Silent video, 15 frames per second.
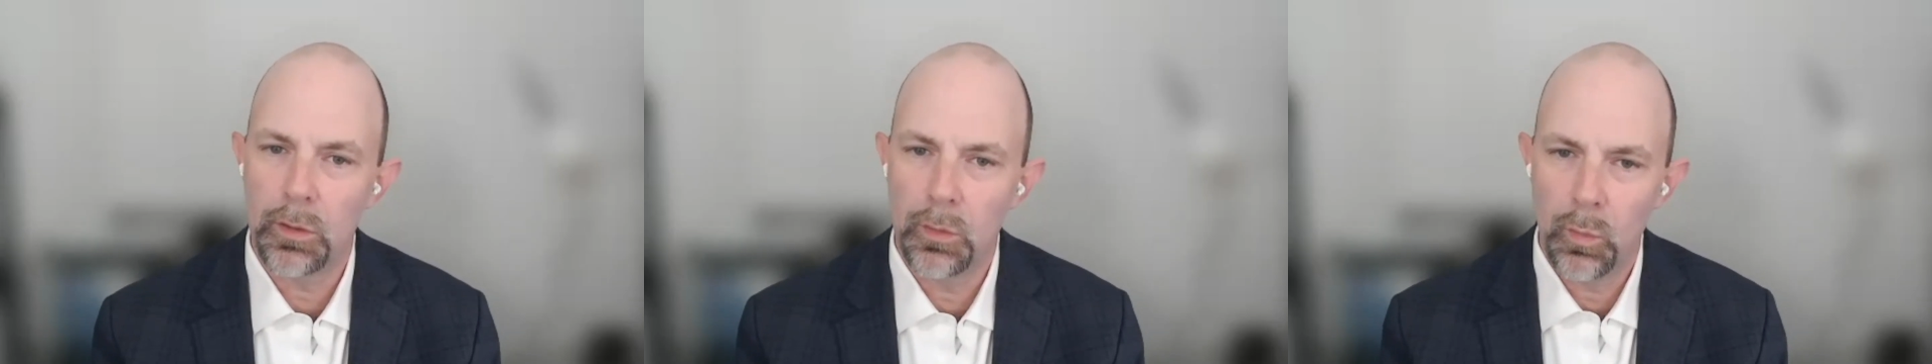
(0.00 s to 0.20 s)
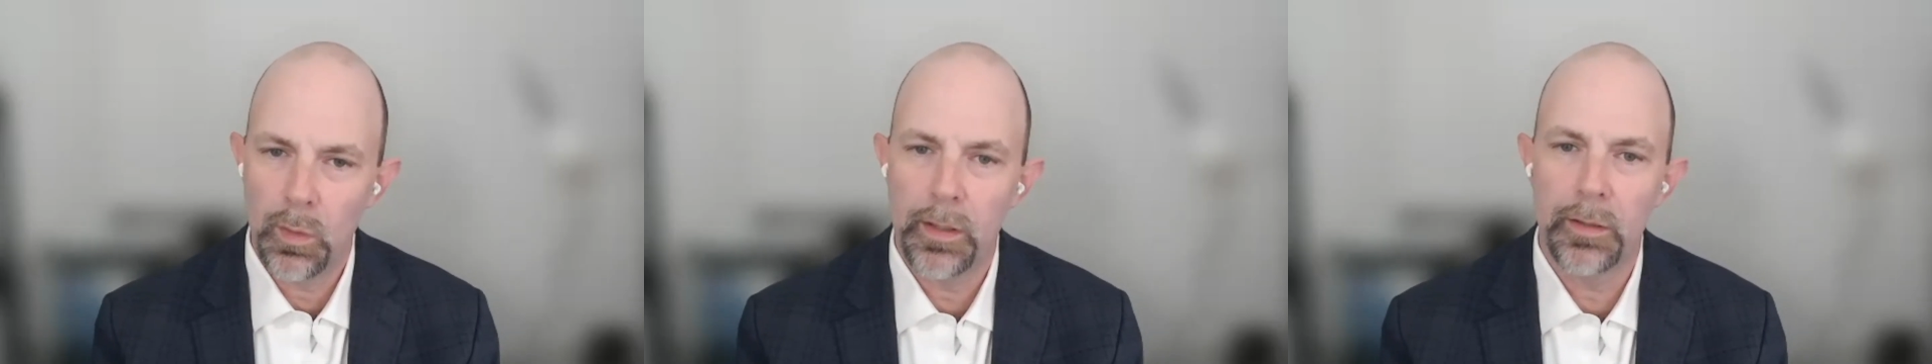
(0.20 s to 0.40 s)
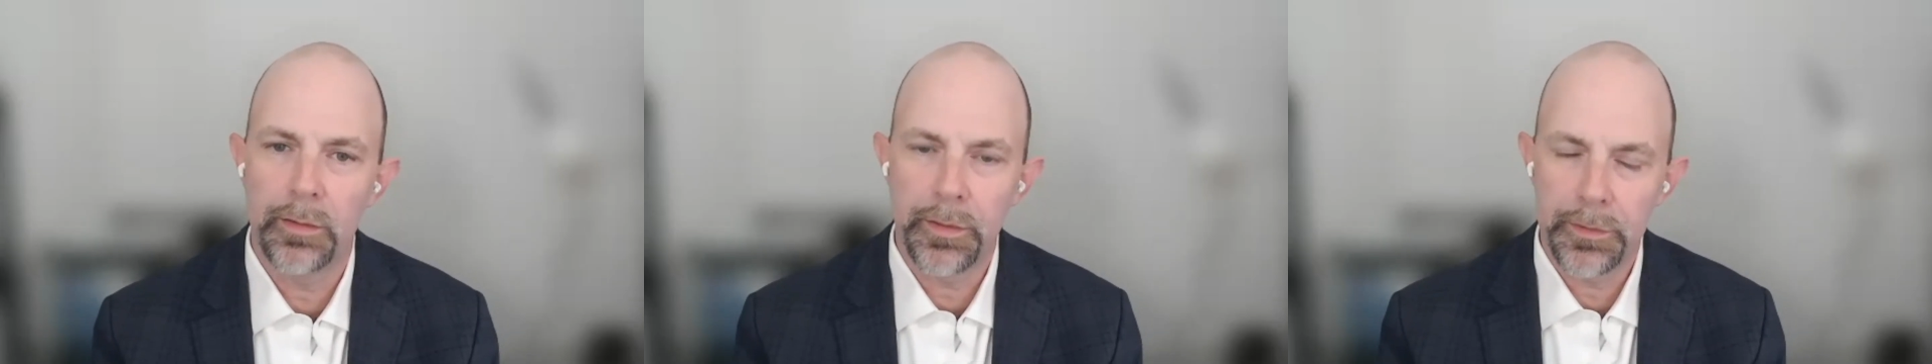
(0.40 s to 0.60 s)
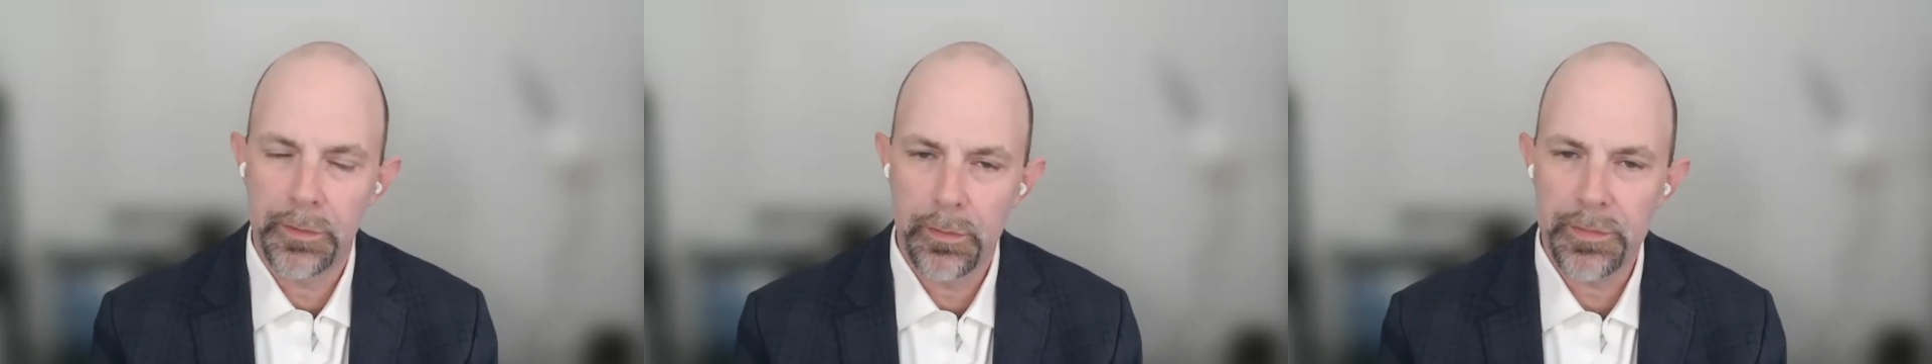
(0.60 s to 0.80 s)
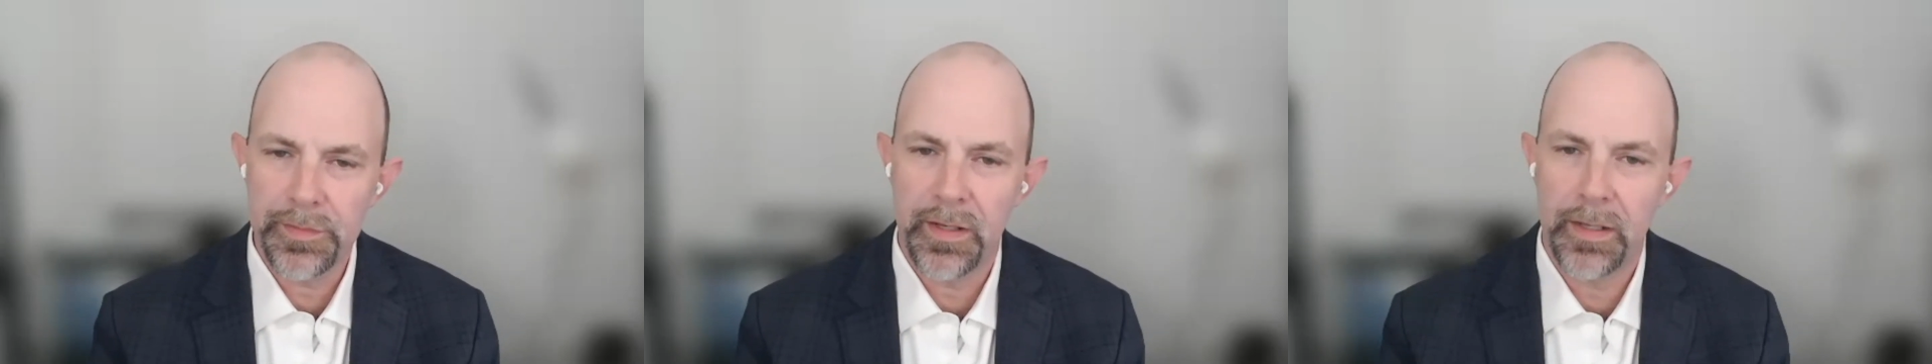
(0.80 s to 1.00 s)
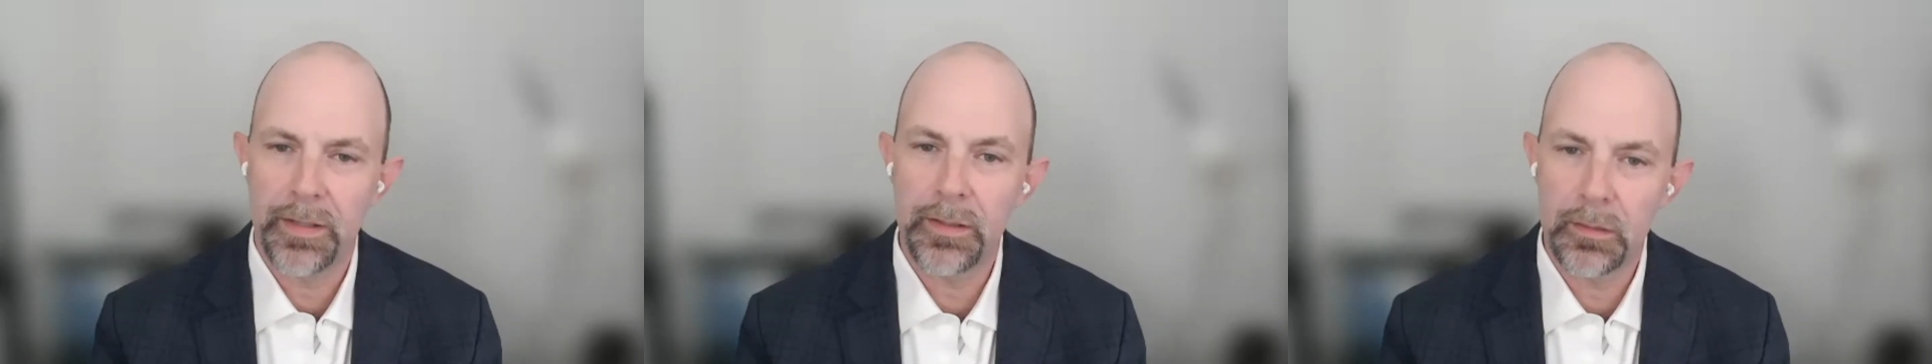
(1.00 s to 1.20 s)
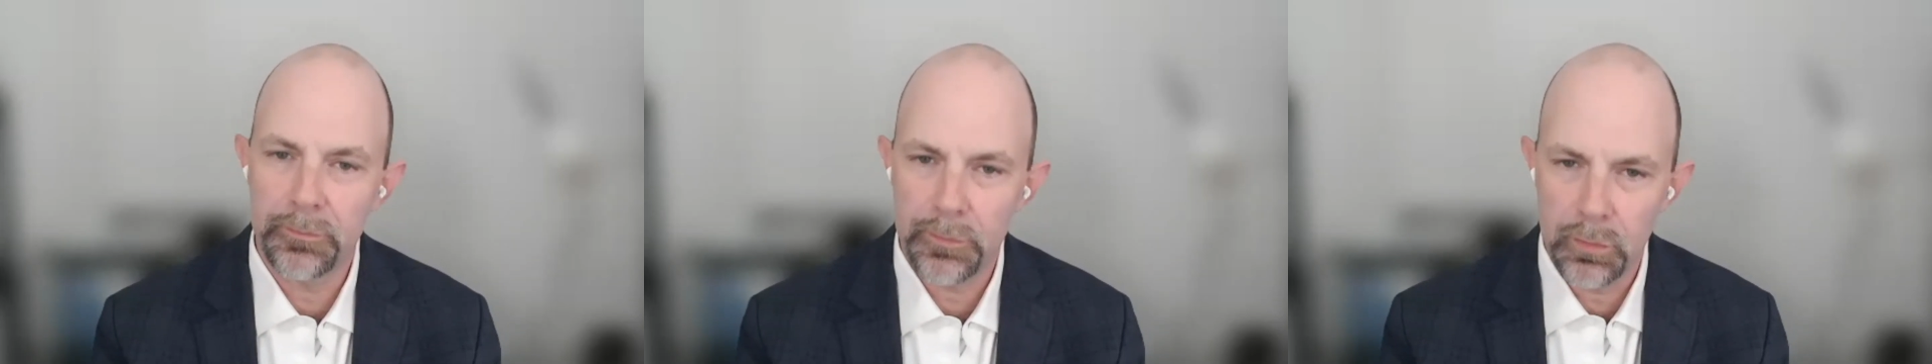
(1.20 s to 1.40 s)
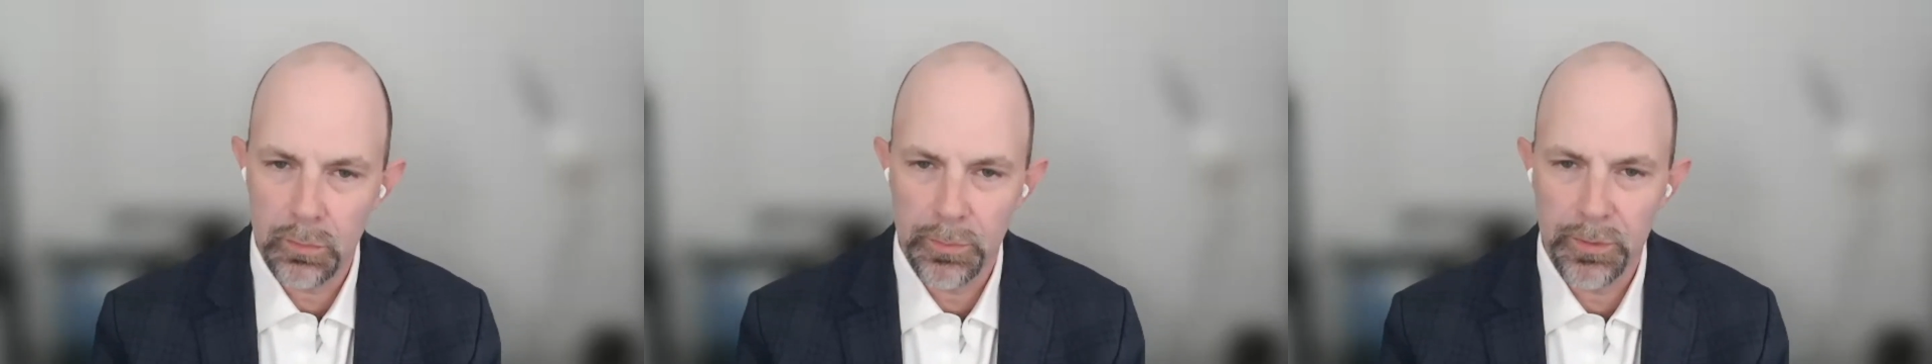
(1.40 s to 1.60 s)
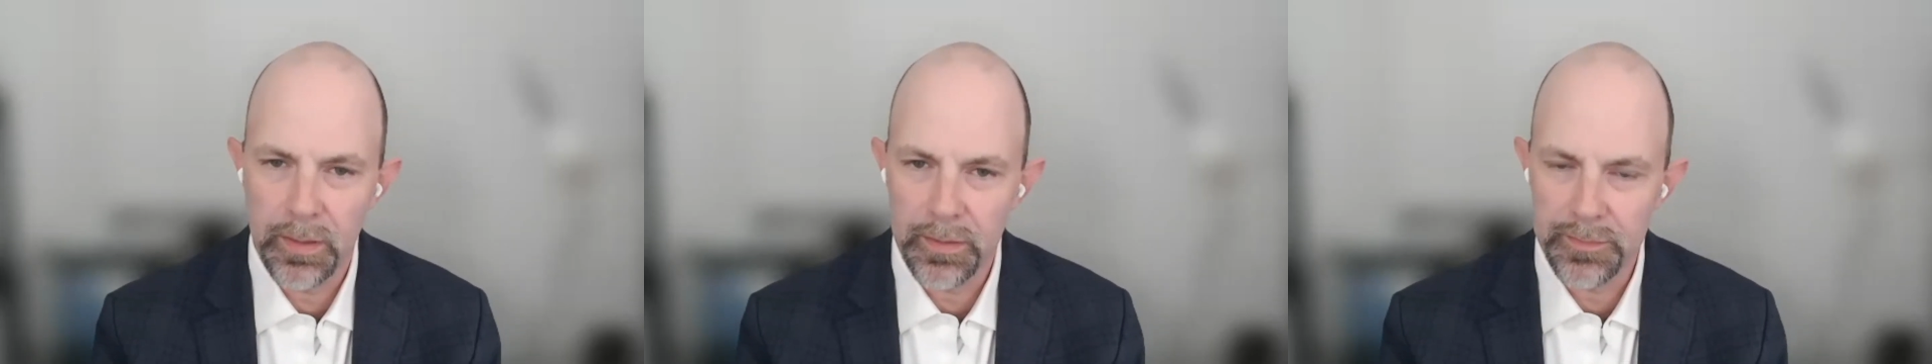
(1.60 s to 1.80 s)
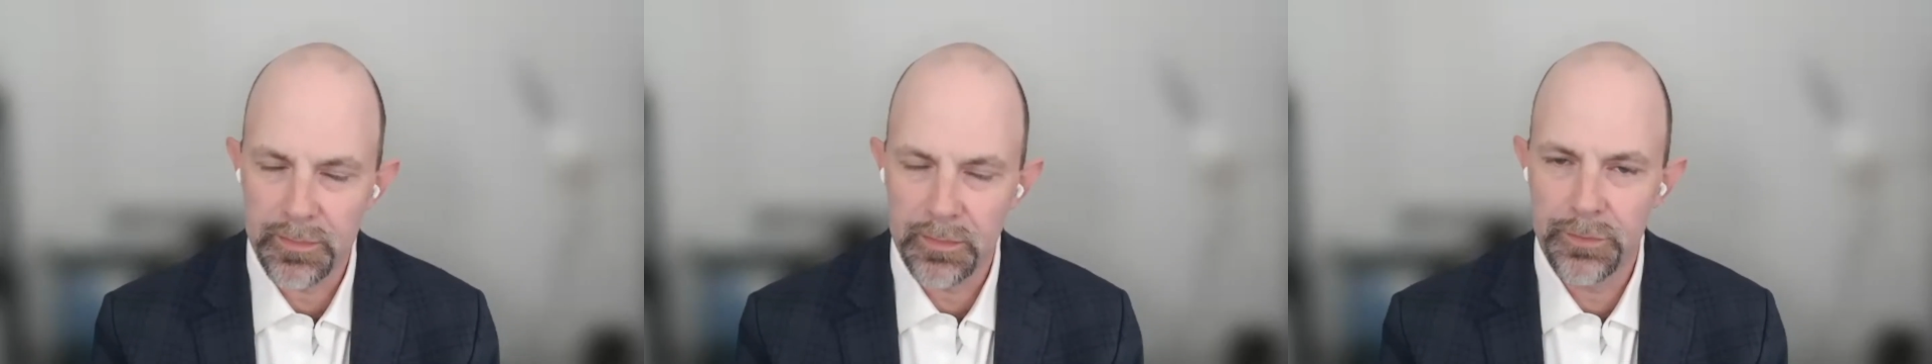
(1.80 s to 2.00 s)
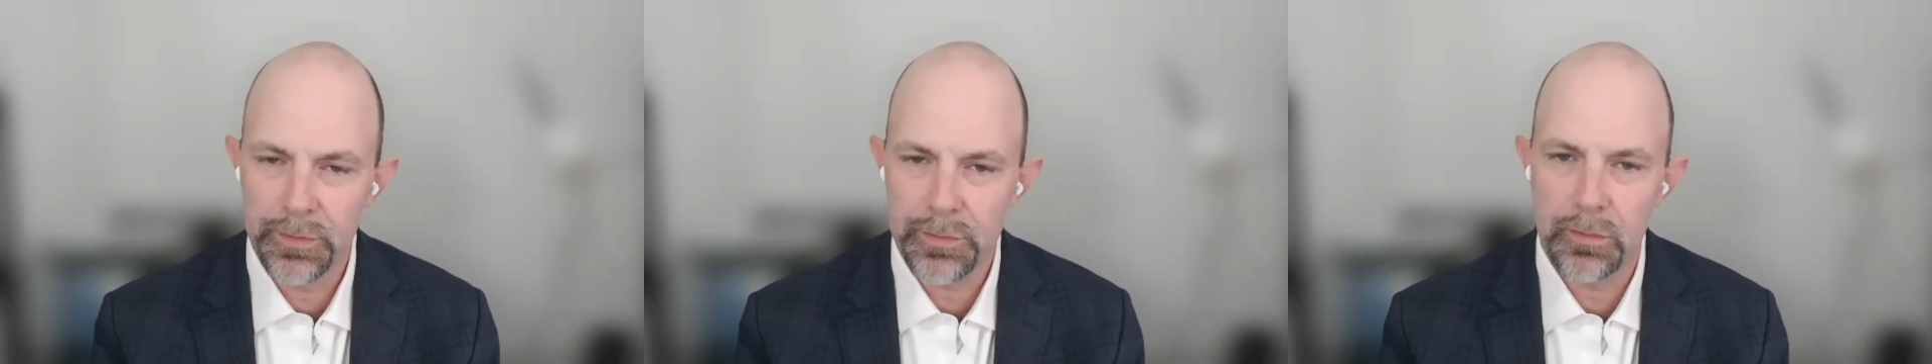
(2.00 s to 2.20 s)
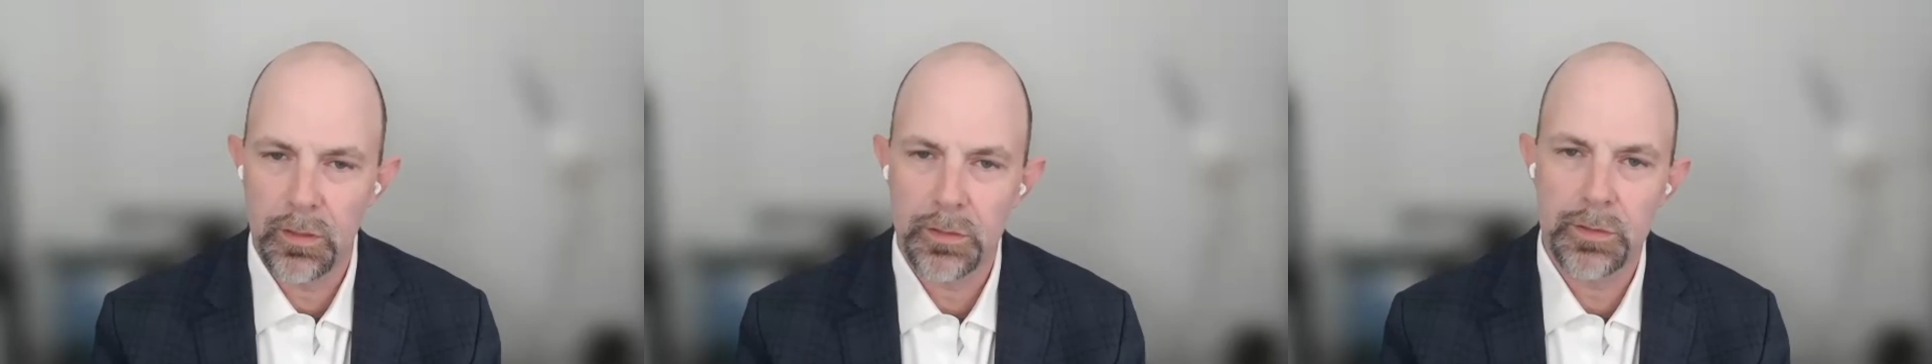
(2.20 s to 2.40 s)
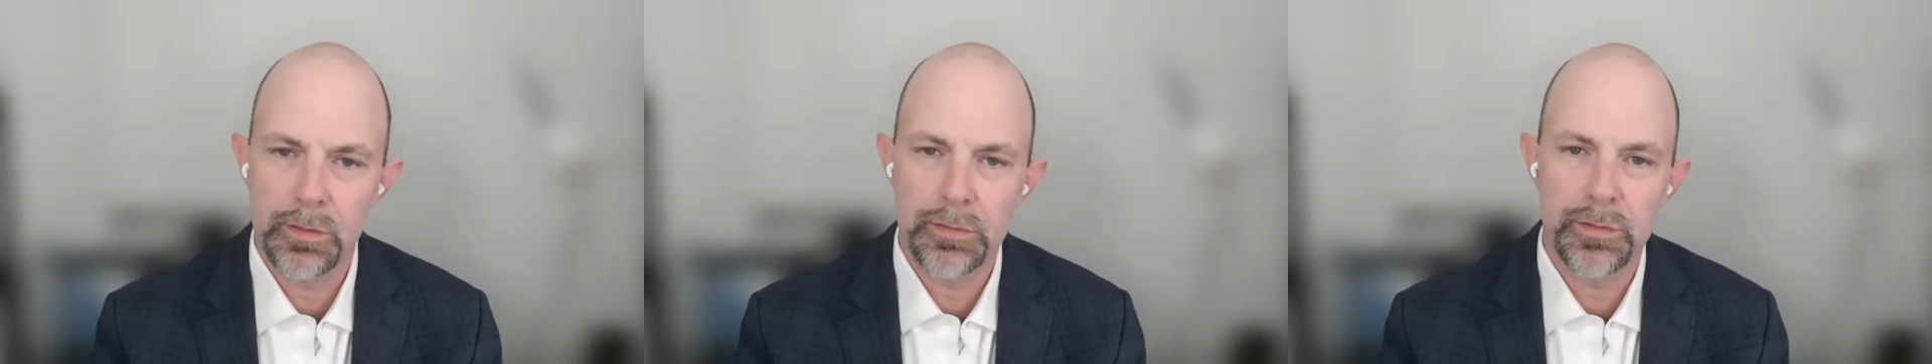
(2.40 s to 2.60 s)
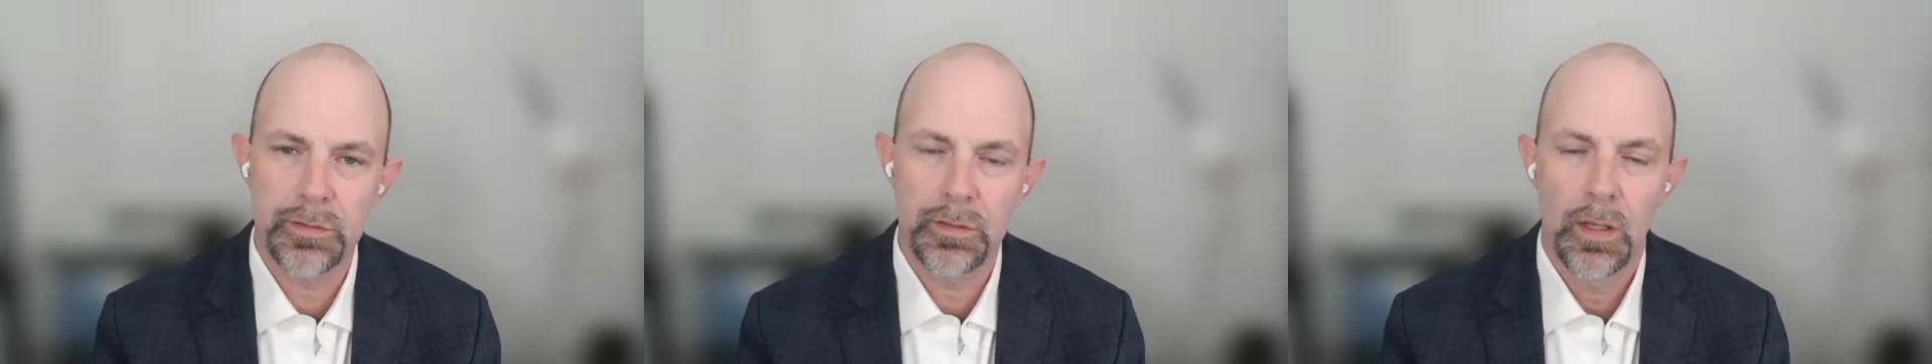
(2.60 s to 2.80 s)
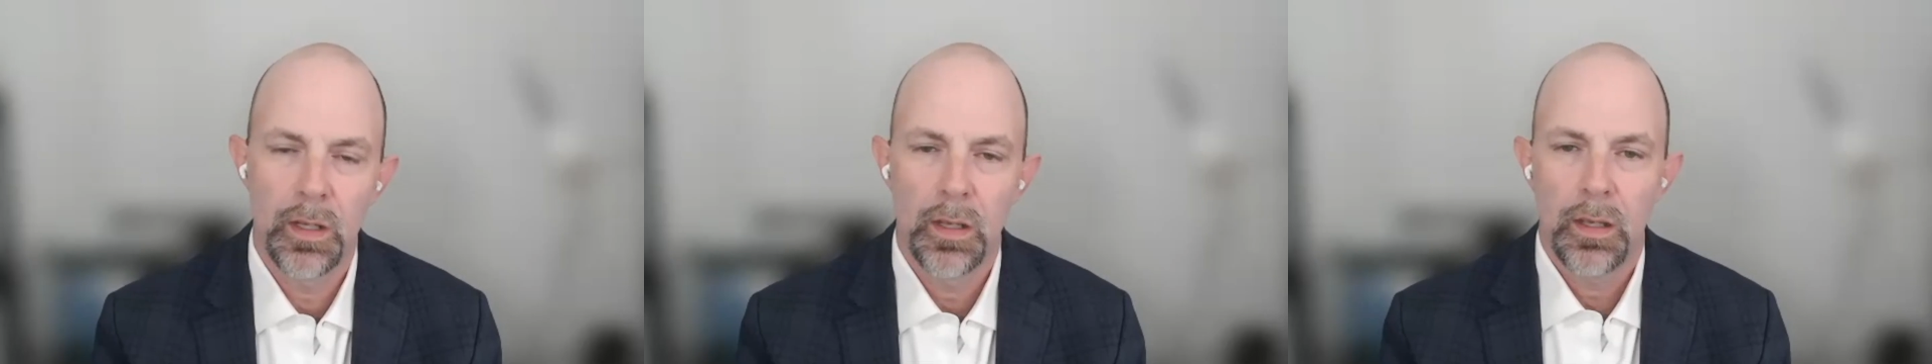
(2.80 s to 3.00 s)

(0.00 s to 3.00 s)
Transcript: aware and understanding of Kubernetes infrastructures